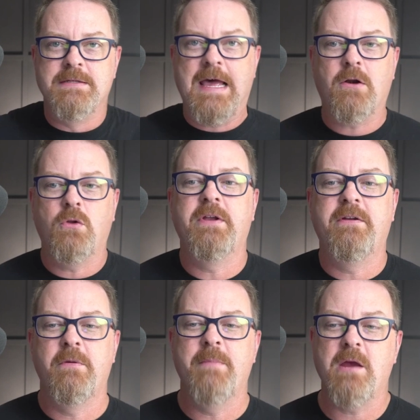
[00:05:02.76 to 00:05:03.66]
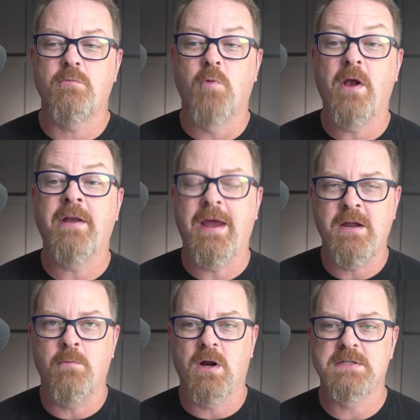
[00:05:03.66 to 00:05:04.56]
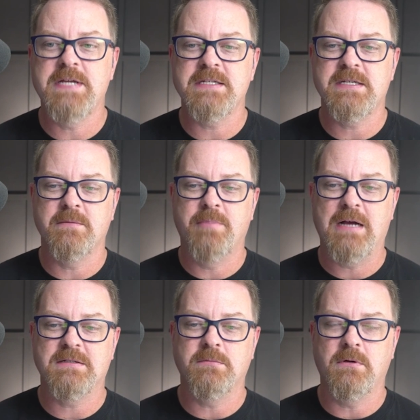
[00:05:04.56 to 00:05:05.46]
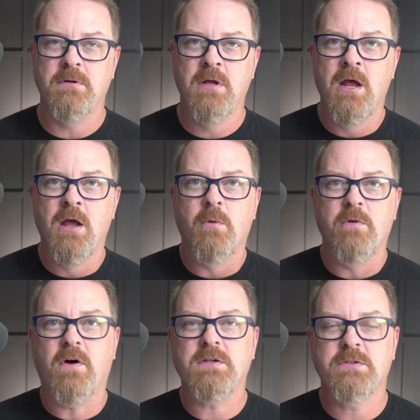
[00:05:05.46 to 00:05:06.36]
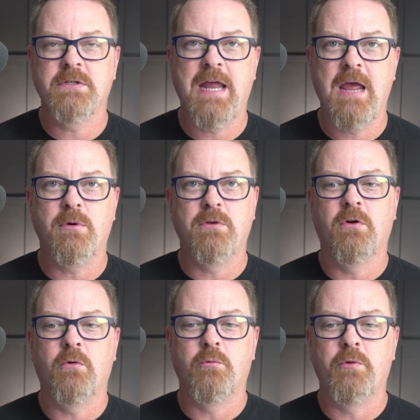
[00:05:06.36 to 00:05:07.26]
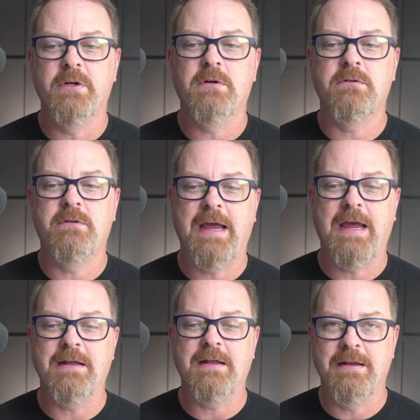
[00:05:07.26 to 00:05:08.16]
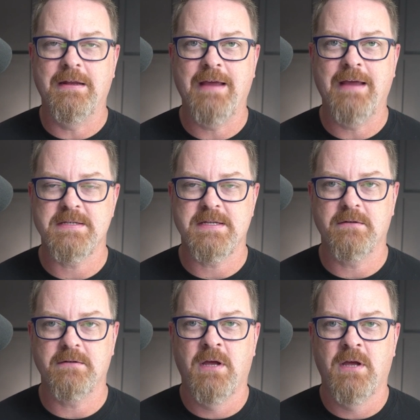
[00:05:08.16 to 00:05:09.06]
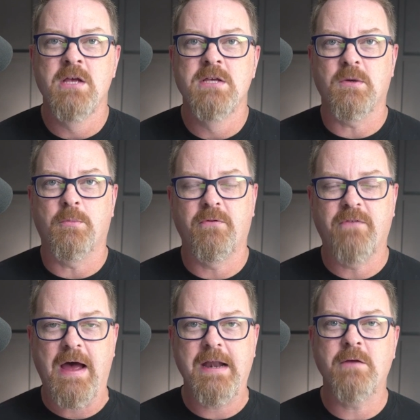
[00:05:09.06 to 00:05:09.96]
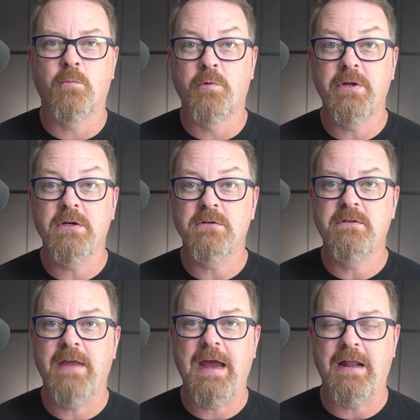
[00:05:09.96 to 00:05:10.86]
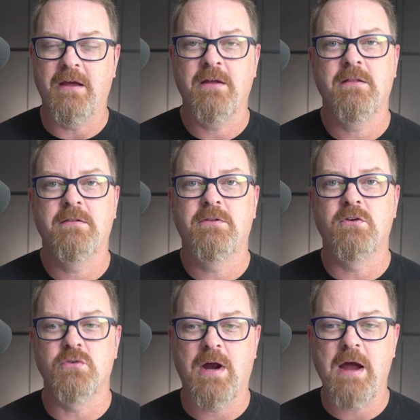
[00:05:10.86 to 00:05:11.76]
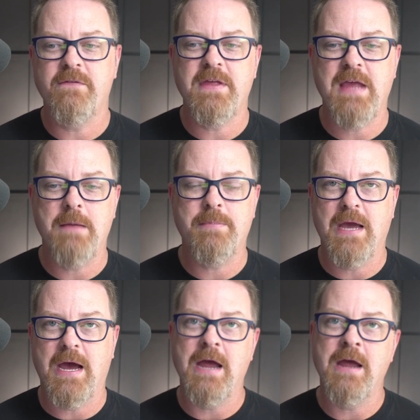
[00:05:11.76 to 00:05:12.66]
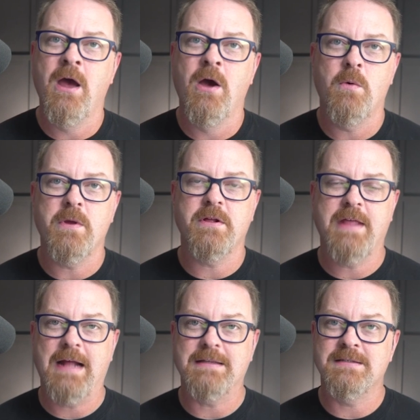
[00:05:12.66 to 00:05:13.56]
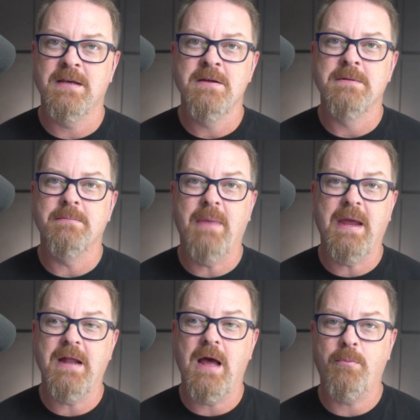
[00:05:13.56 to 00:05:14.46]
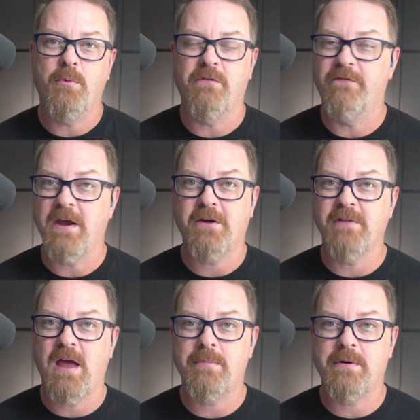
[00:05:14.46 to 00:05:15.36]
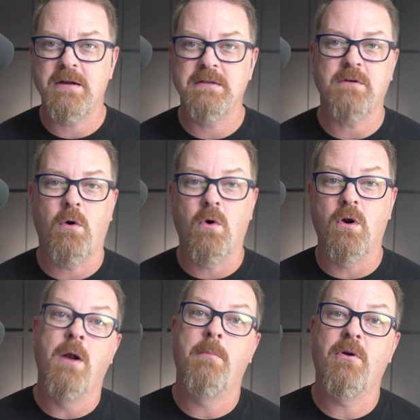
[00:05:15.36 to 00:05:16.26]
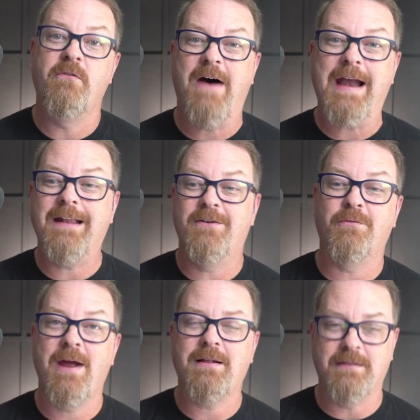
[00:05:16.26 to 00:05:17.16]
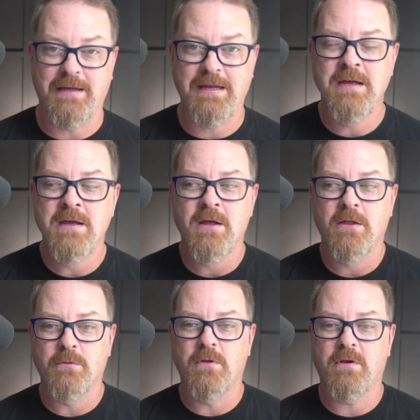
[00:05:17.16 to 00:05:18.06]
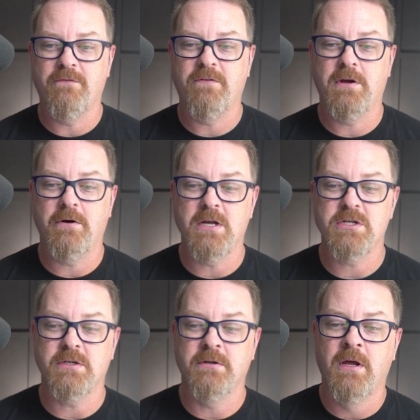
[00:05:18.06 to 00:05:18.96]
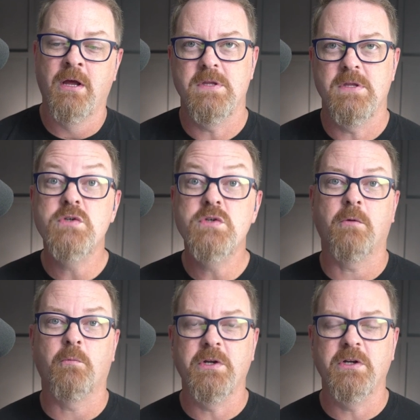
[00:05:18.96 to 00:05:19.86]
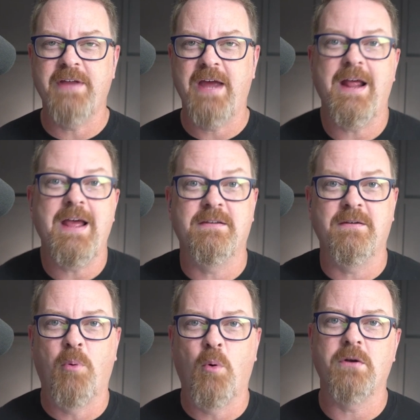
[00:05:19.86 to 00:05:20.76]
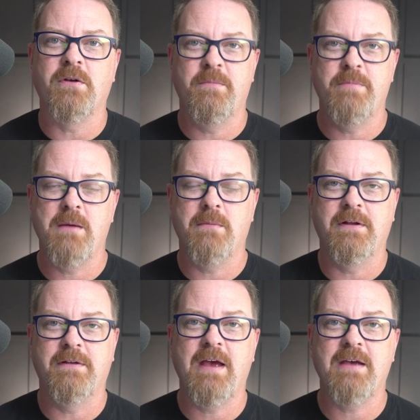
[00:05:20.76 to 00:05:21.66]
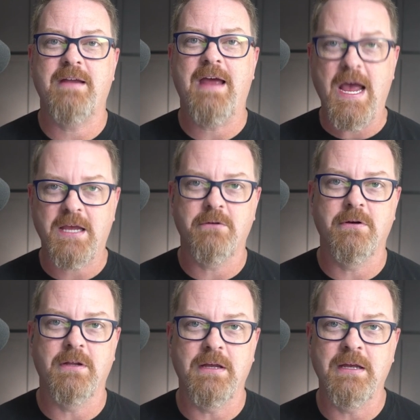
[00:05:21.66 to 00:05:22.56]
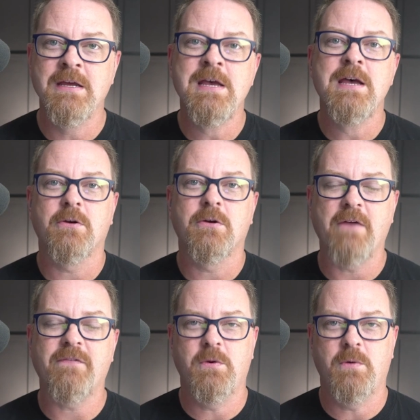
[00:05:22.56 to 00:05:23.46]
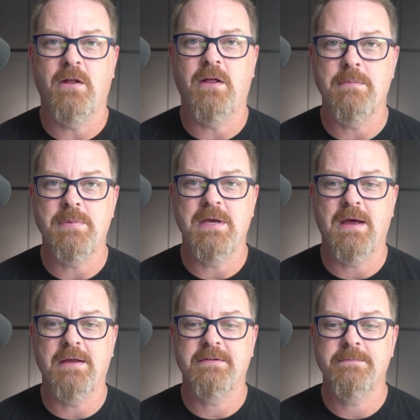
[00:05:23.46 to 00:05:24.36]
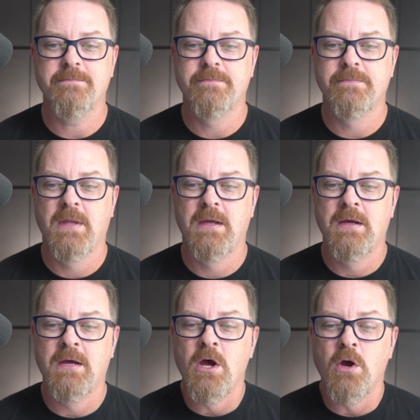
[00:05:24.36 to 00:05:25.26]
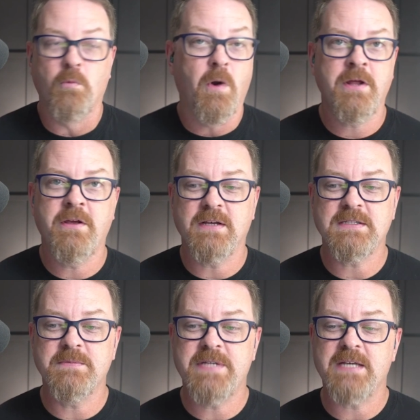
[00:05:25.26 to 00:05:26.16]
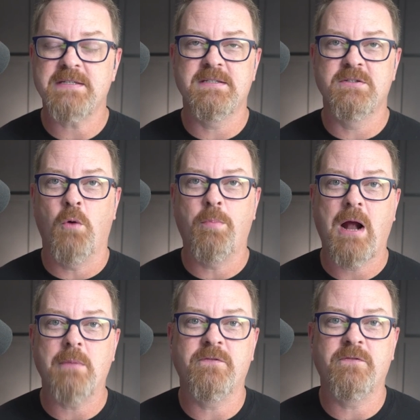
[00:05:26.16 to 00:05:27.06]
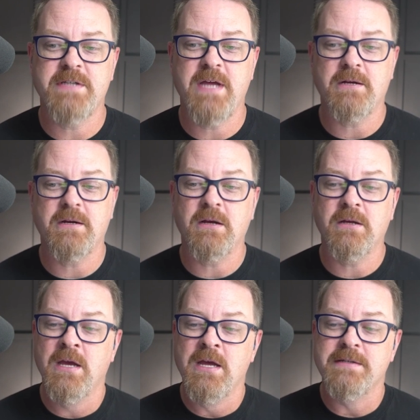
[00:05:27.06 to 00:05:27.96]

Not only do we make run anywhere testing possible, we've also enabled real data in testing. So providing real data to drive the API, whether that's made up with faker libraries or provided directly through the configuration, using real data is important to be able to test accurately GraphQL APIs. Running custom tests is no problem for StackHawk.